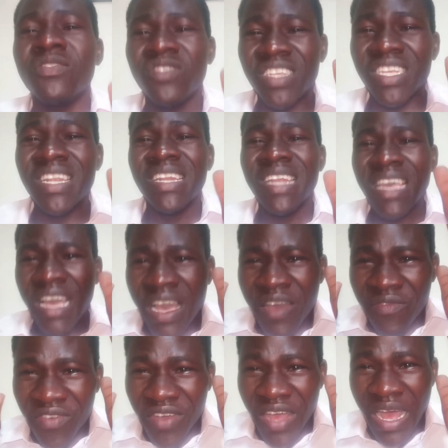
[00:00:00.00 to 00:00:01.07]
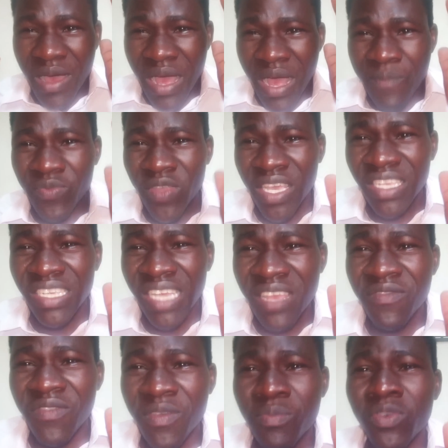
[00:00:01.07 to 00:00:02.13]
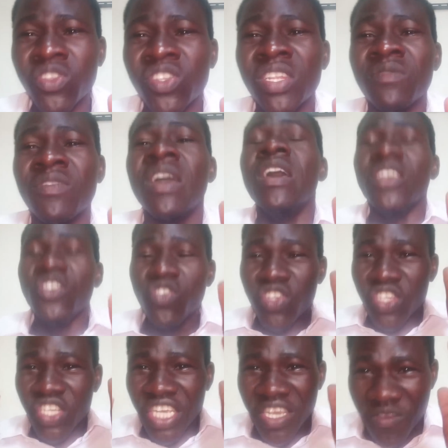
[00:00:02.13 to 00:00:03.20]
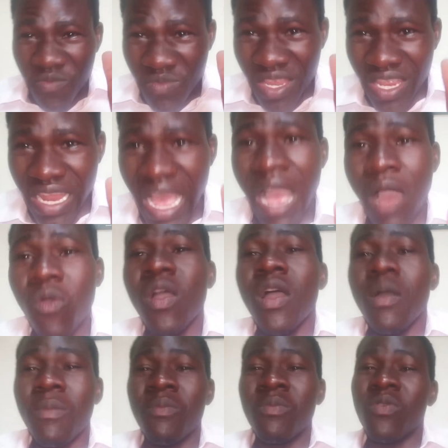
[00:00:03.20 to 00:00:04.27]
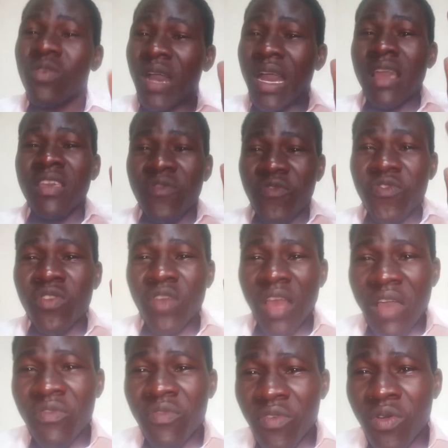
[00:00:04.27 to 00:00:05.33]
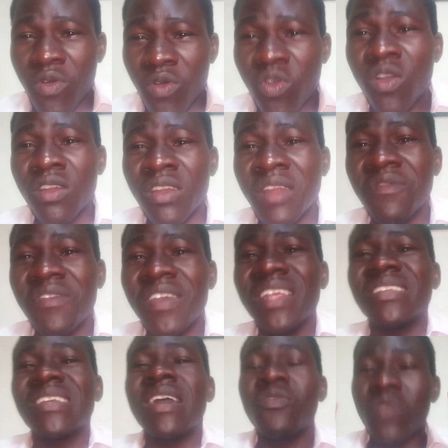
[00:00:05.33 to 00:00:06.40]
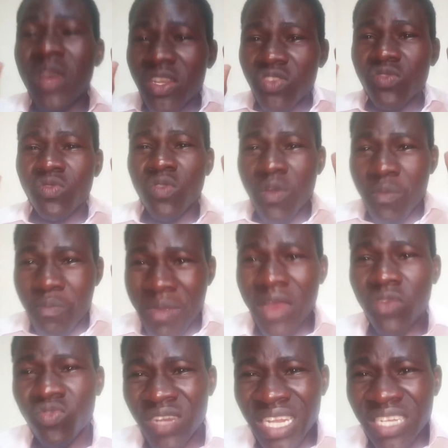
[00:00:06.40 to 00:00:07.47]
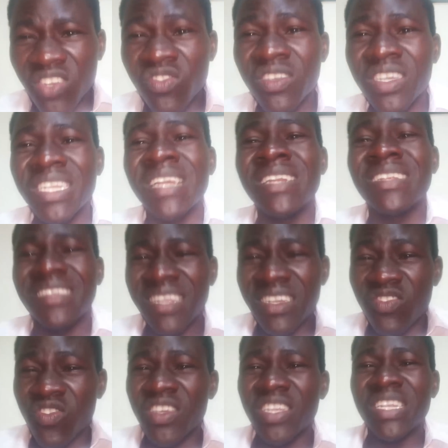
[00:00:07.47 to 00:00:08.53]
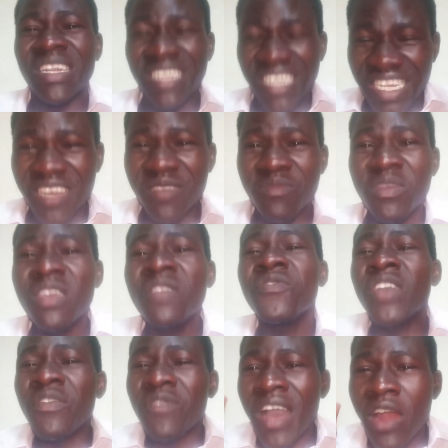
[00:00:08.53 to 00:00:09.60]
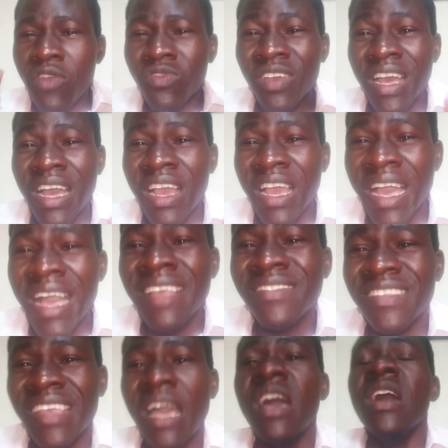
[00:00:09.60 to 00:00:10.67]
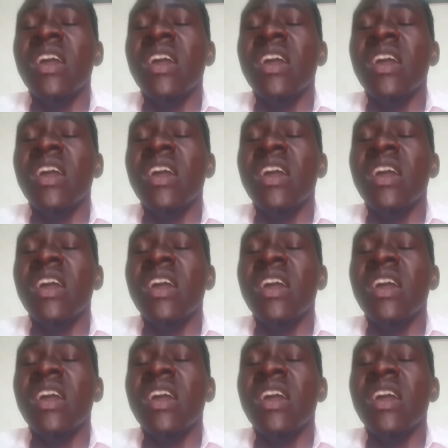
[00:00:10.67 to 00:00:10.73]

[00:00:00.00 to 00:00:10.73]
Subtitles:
you said that I have I'm HIV positive. You check me now. If you have coronavirus, I want you to go back to that doctor and say, doctor, check me. If you have cancer,